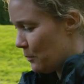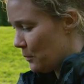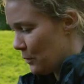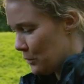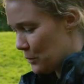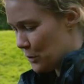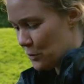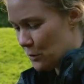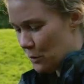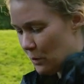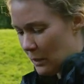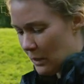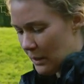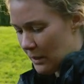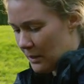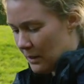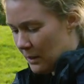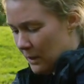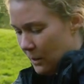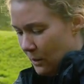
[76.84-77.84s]
I'm not
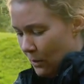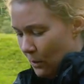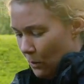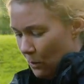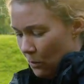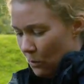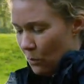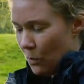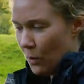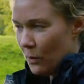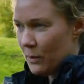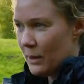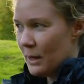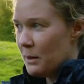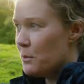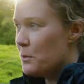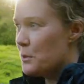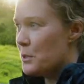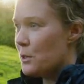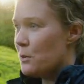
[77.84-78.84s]
sure what
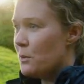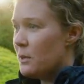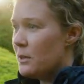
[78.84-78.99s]
they will do